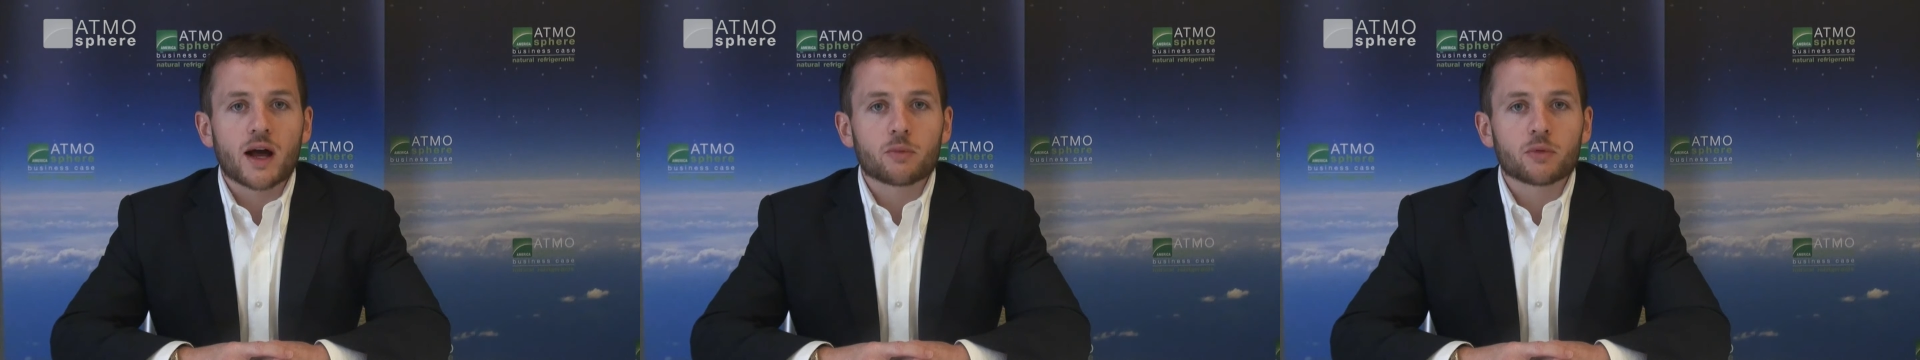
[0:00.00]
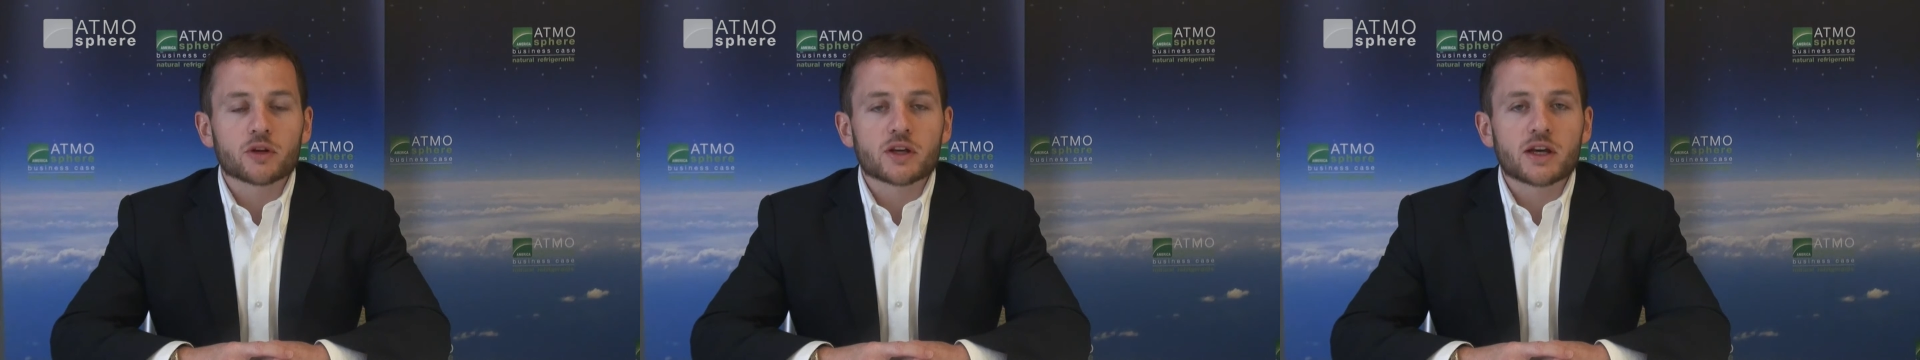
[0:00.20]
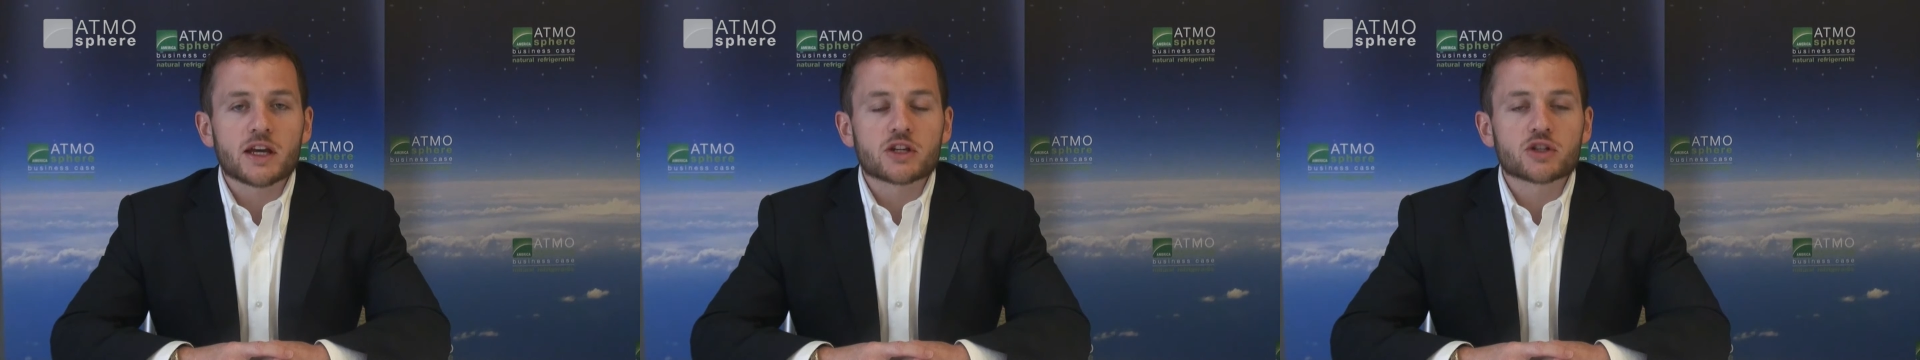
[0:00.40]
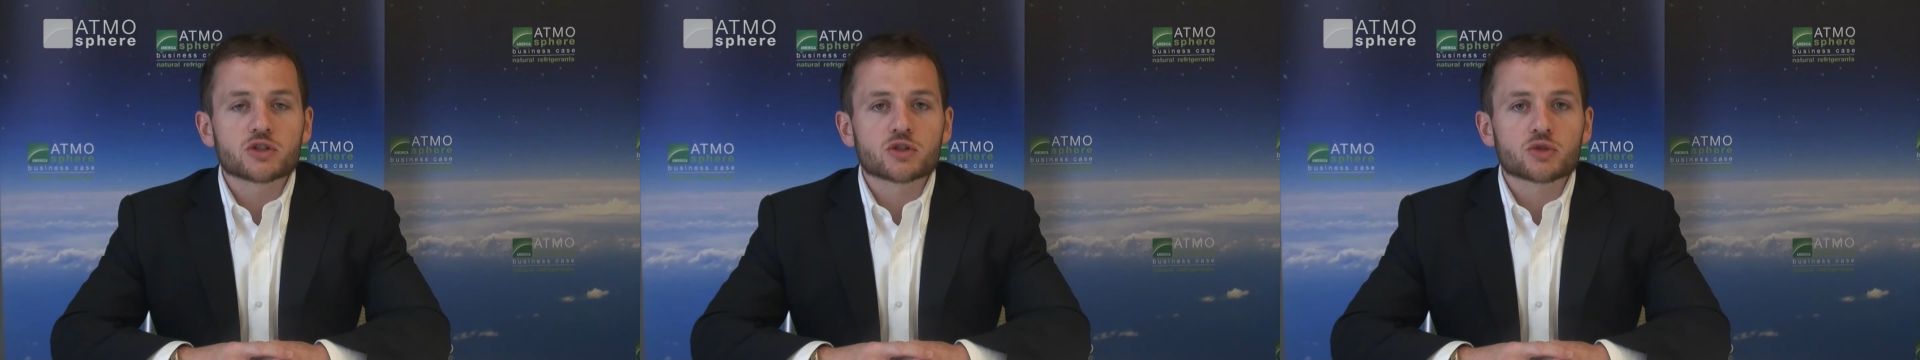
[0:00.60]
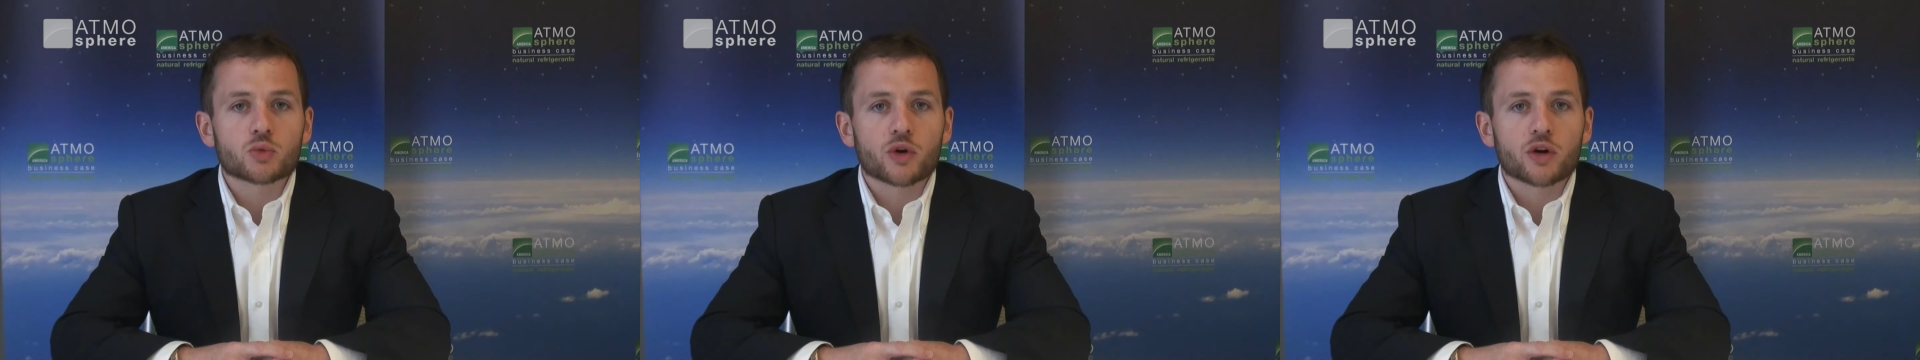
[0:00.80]

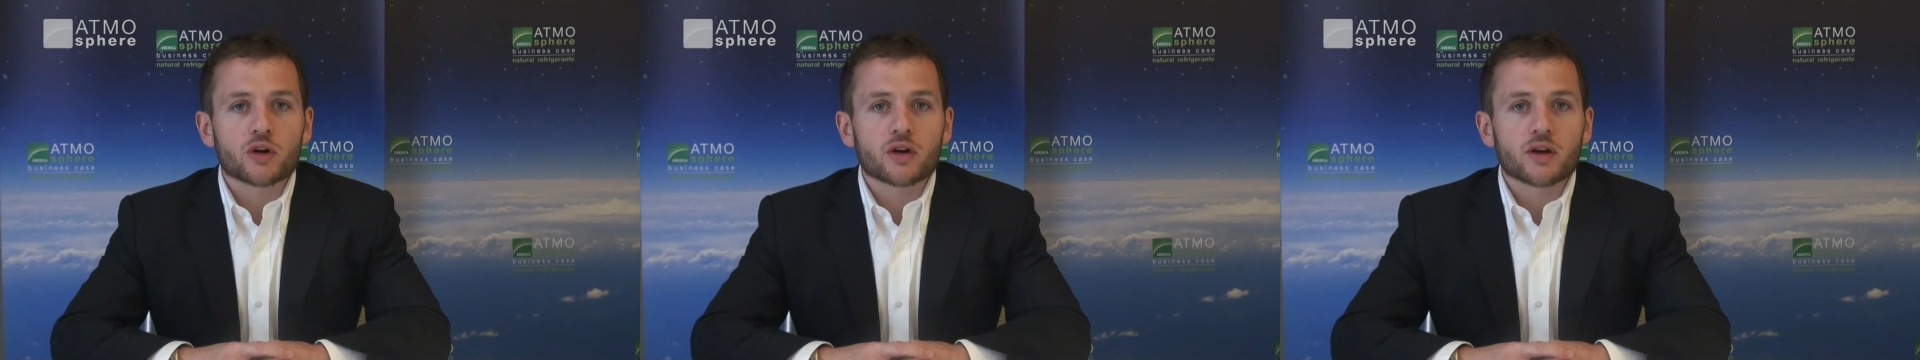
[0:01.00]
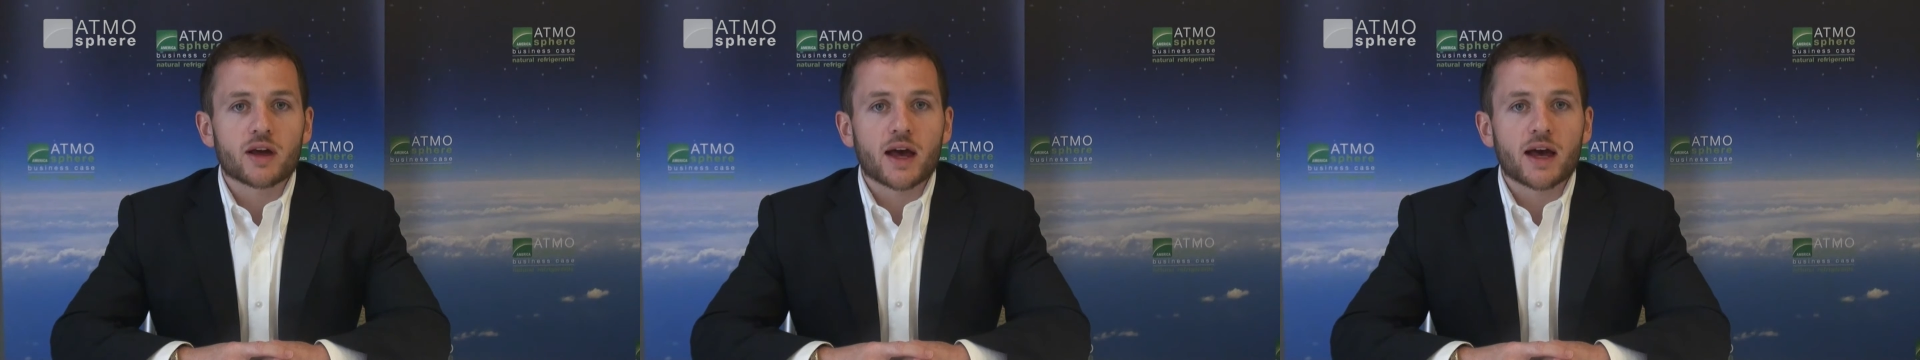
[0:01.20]
applications where it